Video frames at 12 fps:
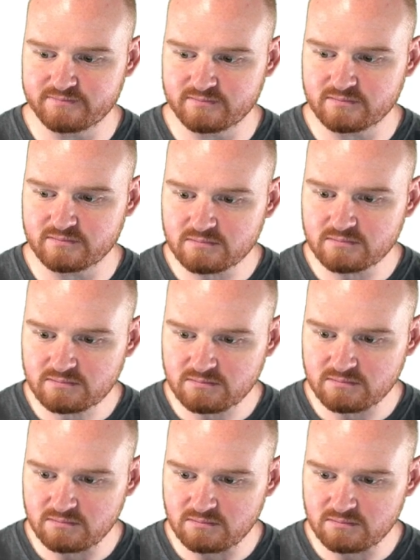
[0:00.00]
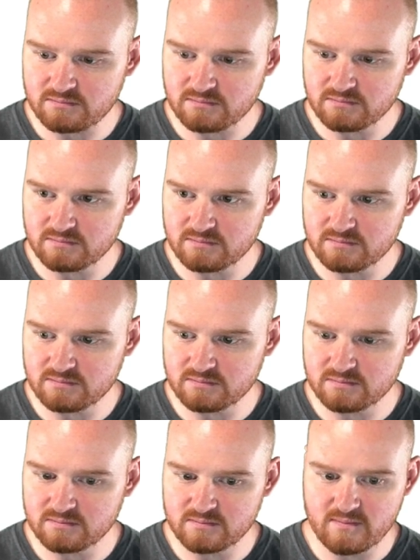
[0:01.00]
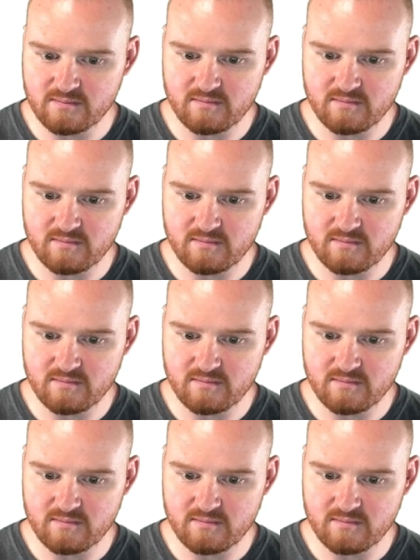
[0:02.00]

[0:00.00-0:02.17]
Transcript: [no speech]